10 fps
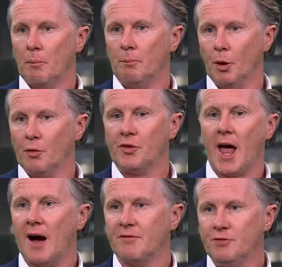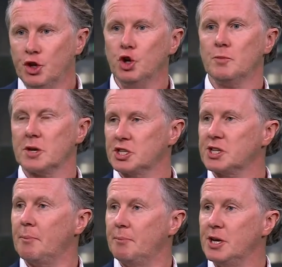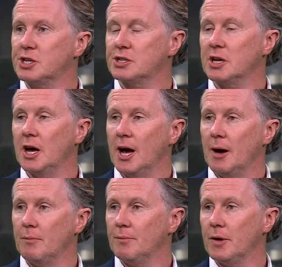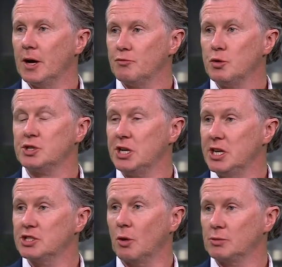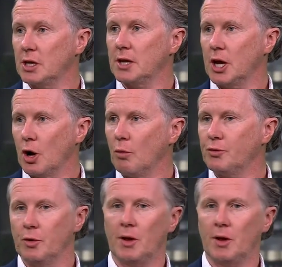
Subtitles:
But they have numerous set-piece routines, don't they, that they go through.